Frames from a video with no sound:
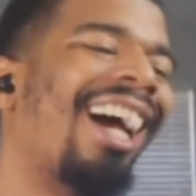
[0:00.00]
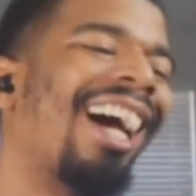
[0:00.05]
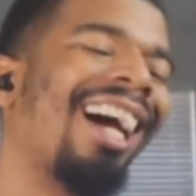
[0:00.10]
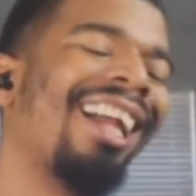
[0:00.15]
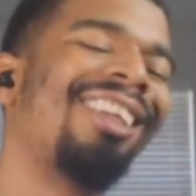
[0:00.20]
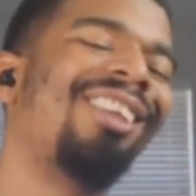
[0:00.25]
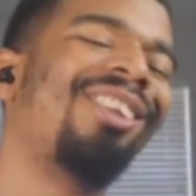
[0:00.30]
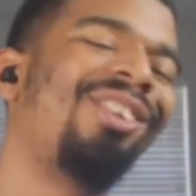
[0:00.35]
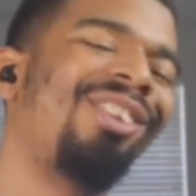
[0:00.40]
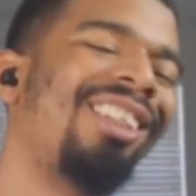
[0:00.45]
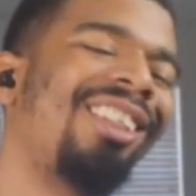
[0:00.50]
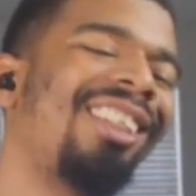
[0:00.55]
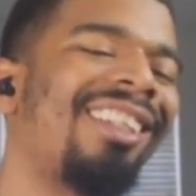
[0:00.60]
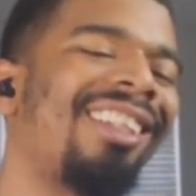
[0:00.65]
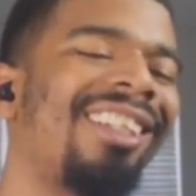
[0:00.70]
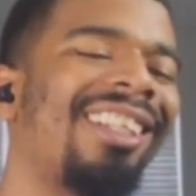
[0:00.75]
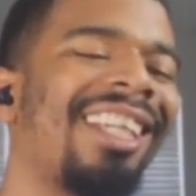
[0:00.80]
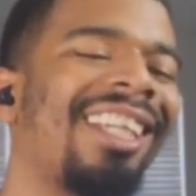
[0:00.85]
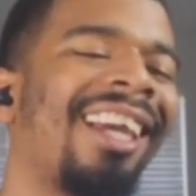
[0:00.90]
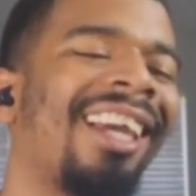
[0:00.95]
I do need to
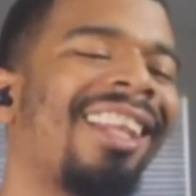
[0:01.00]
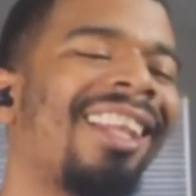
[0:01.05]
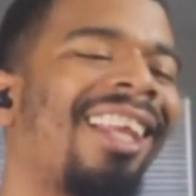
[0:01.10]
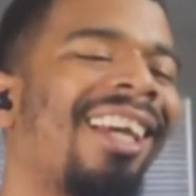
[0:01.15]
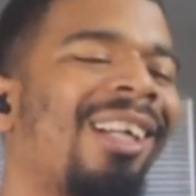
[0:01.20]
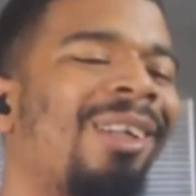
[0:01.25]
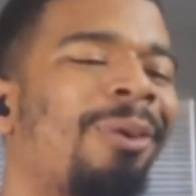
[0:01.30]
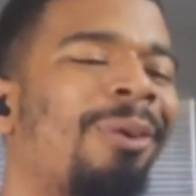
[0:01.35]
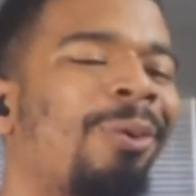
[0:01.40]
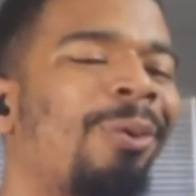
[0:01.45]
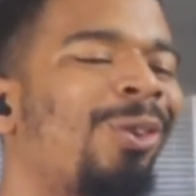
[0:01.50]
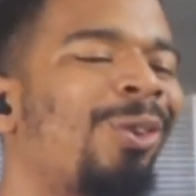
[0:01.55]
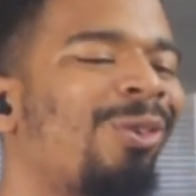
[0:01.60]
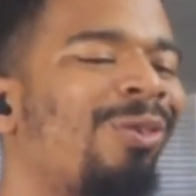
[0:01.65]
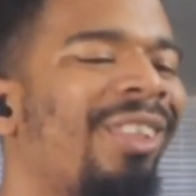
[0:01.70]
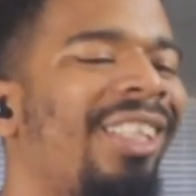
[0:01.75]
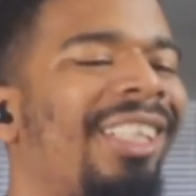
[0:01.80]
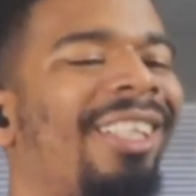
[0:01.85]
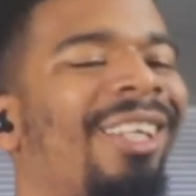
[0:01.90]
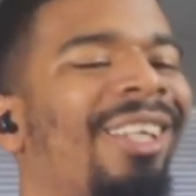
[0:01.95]
look at like a rules
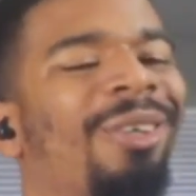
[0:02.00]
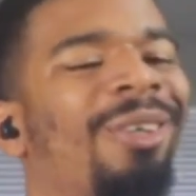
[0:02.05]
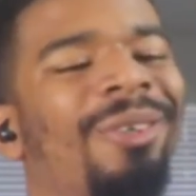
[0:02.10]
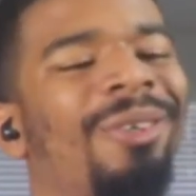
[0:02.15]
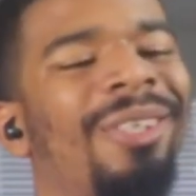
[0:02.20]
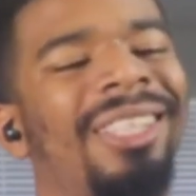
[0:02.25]
video